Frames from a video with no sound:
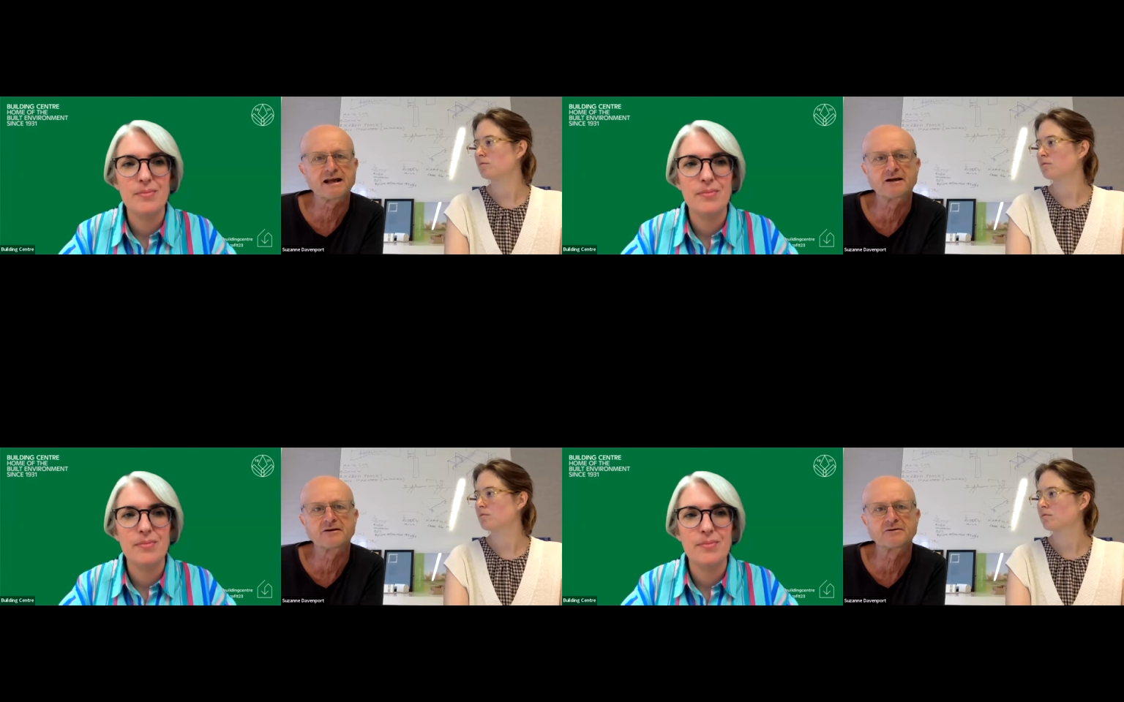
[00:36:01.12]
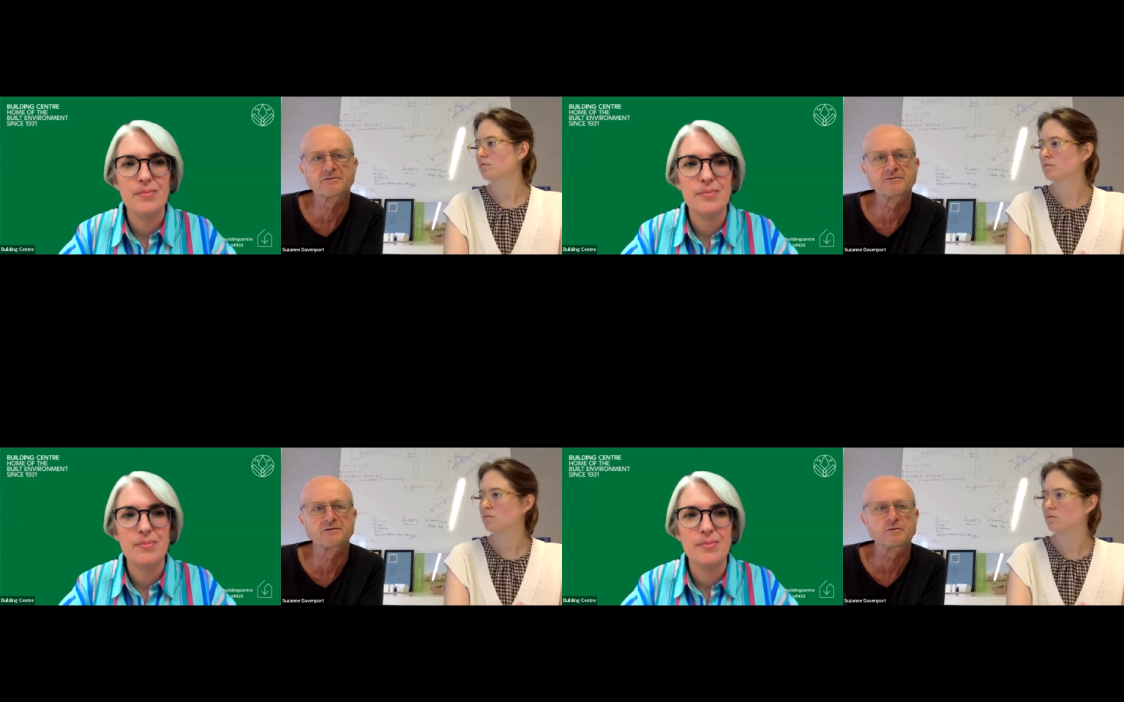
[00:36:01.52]

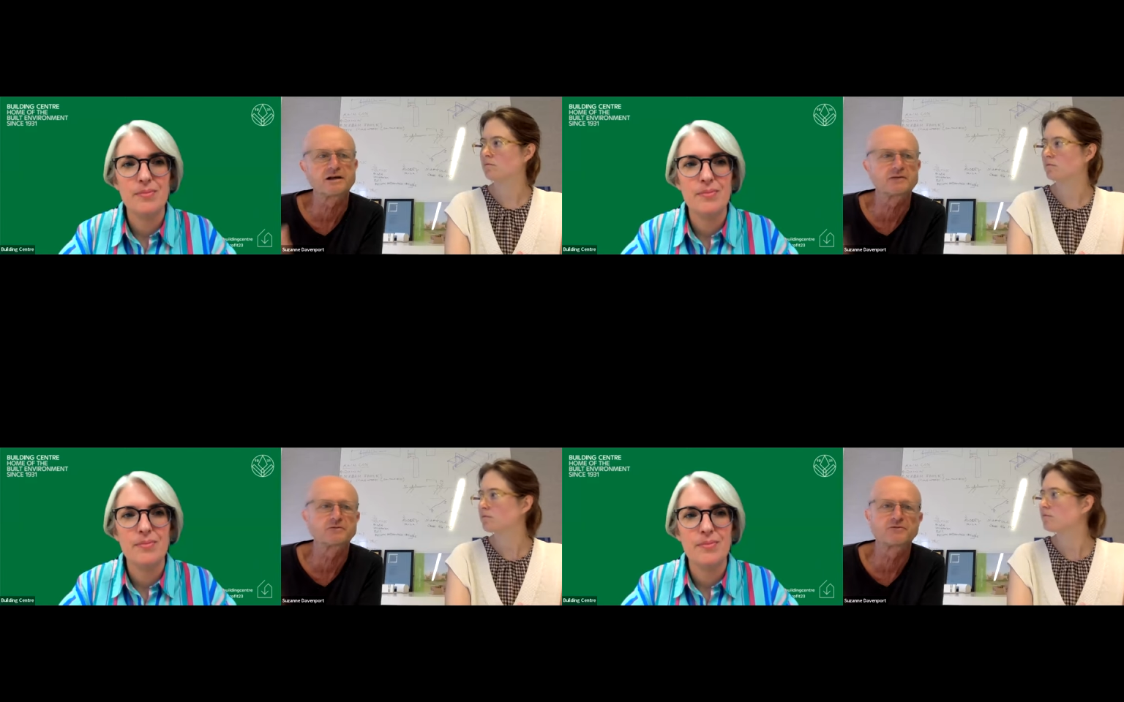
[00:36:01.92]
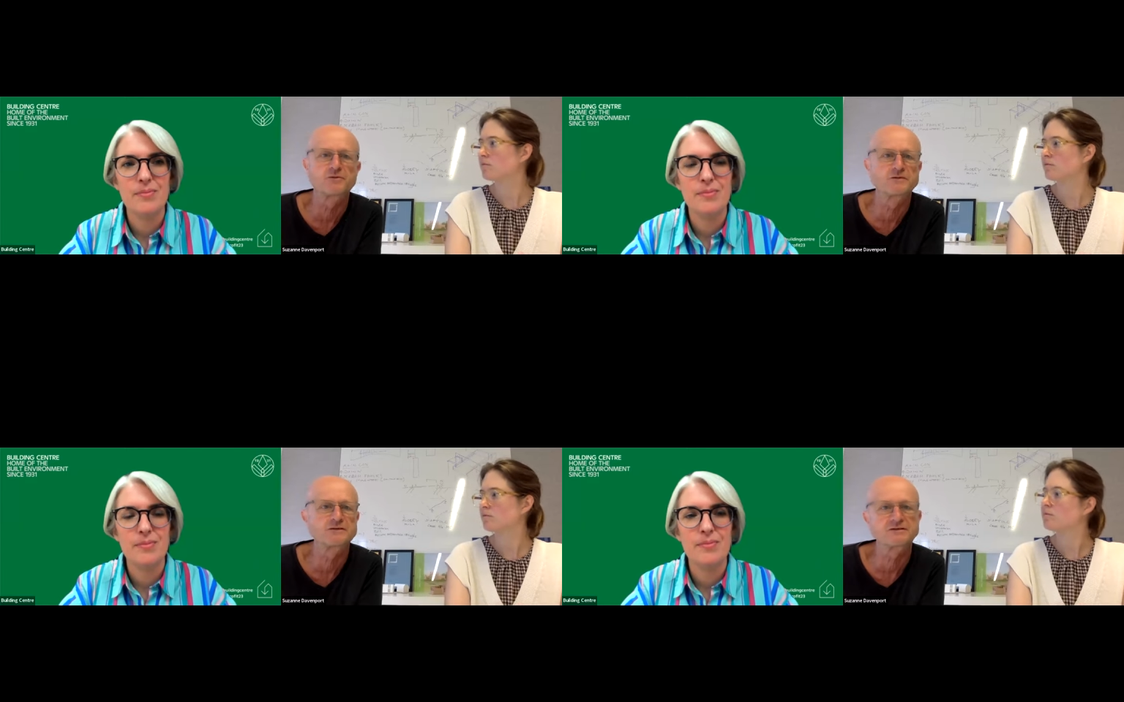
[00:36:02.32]
Speaker 1: how the window
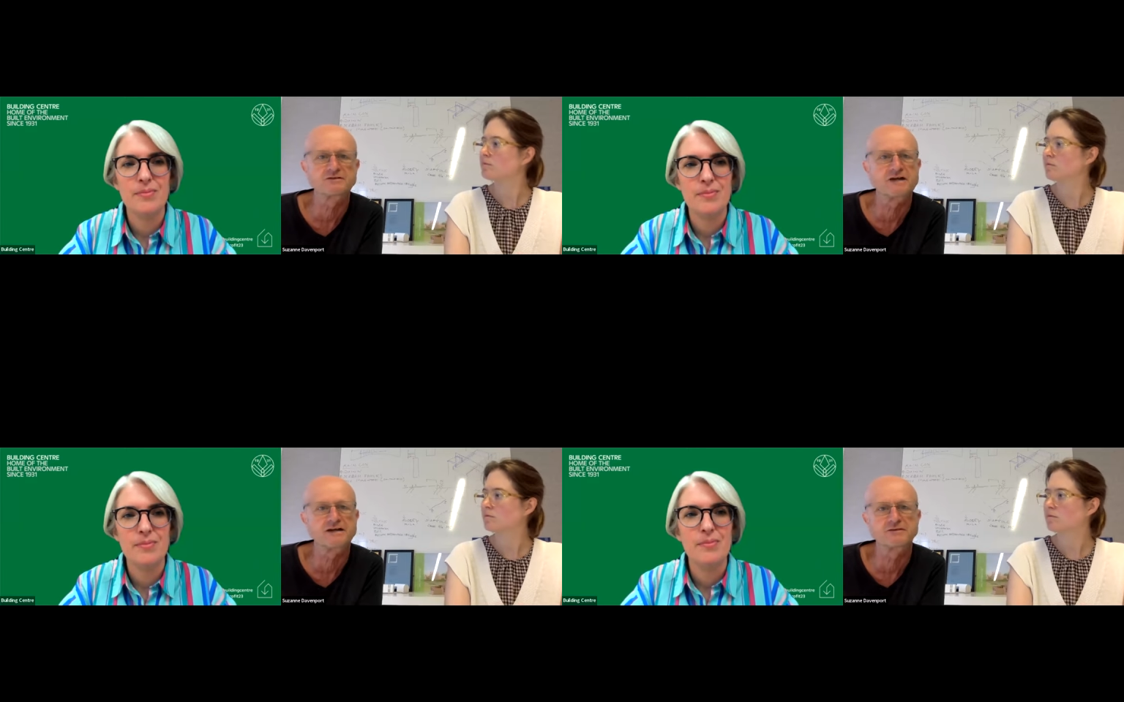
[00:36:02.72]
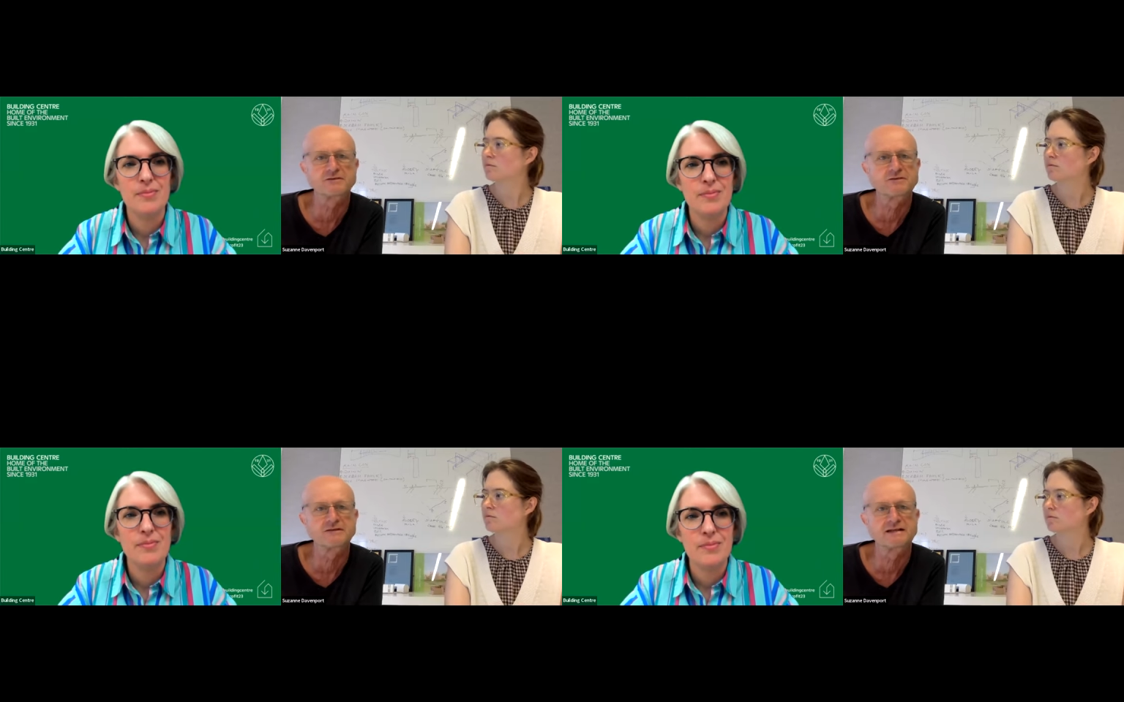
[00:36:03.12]
performance interacts with
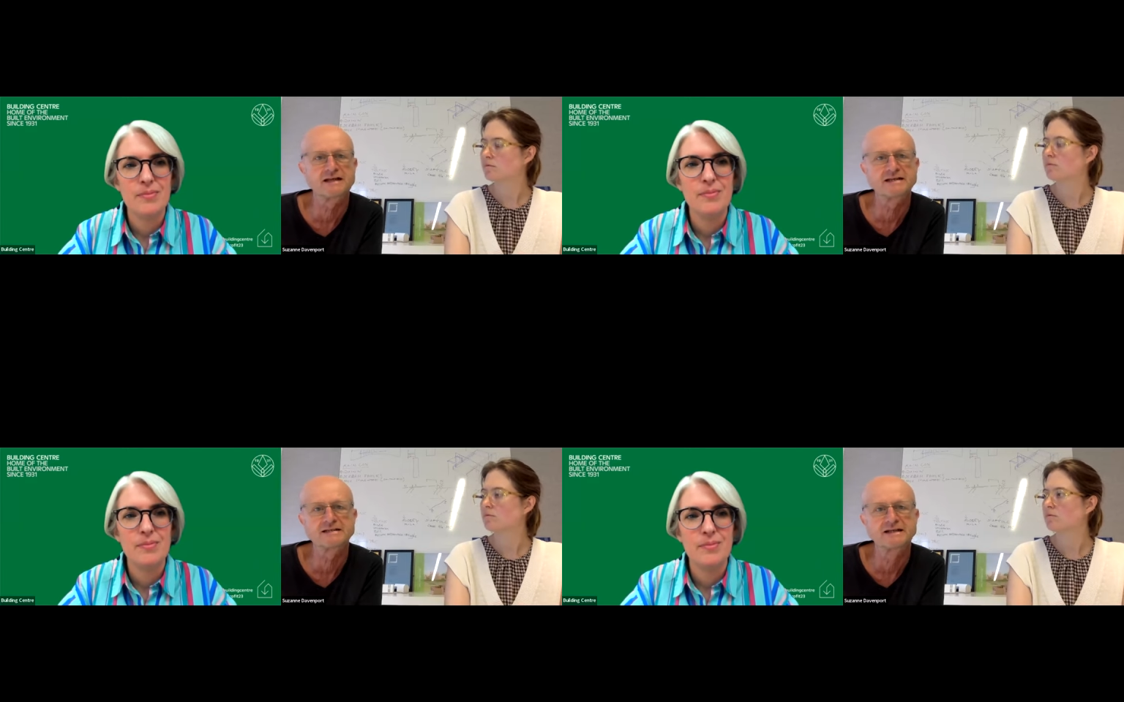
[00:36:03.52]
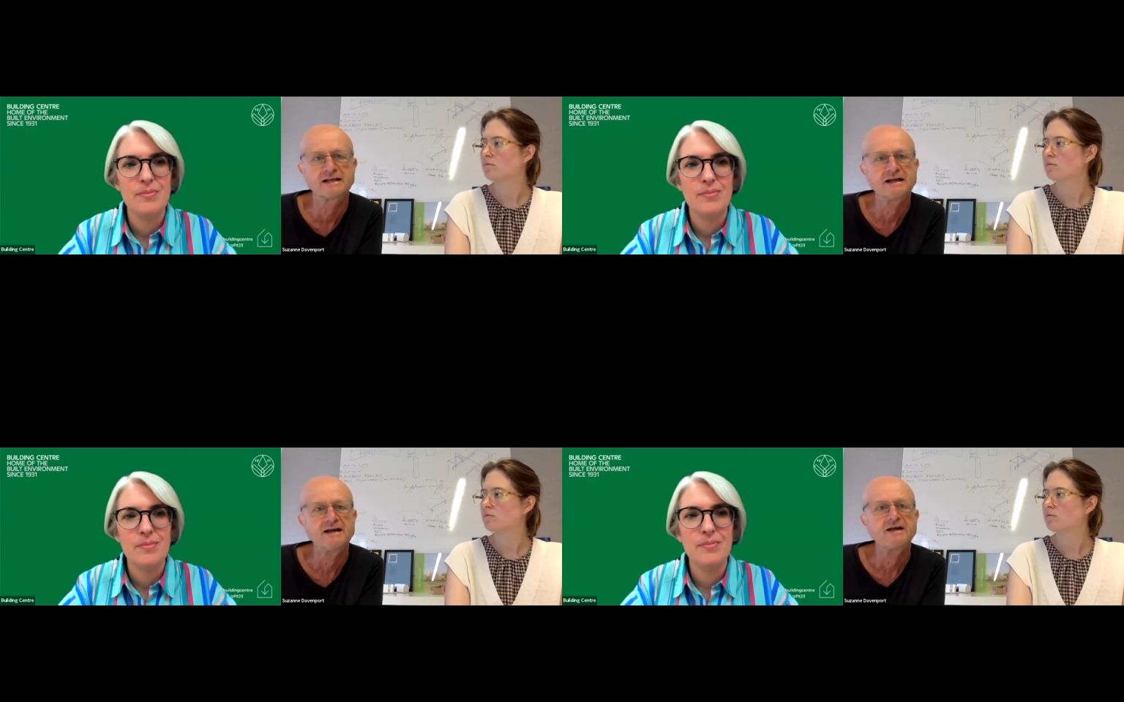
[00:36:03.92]
the ventilation
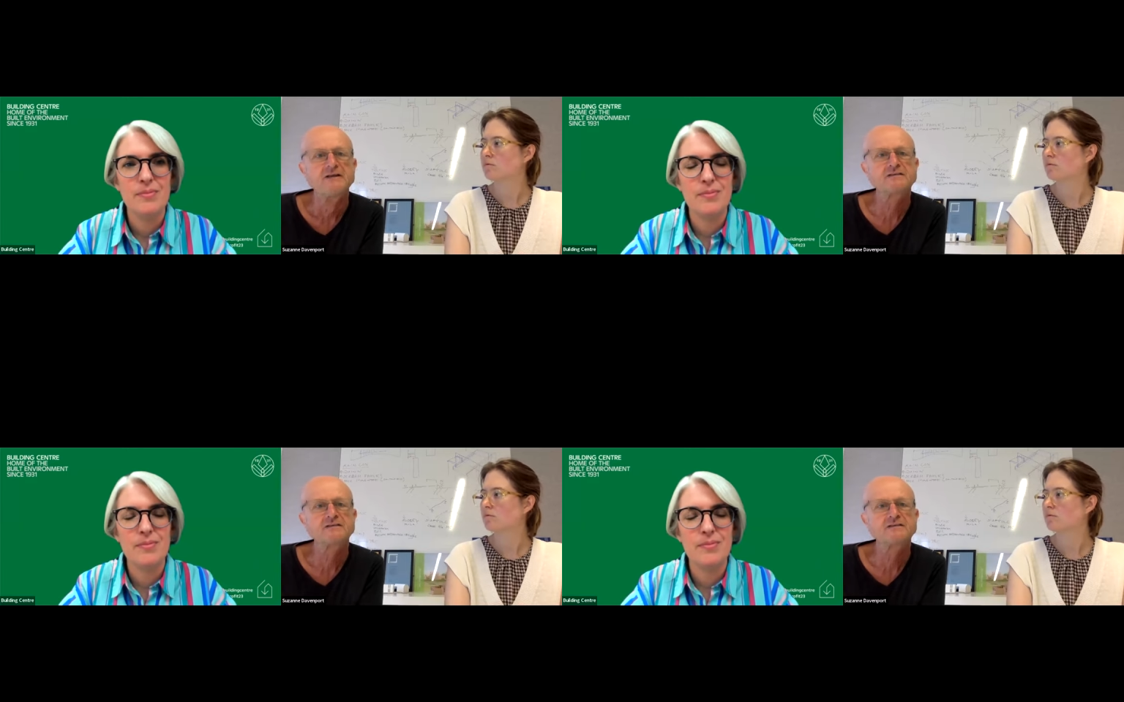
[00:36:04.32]
mm.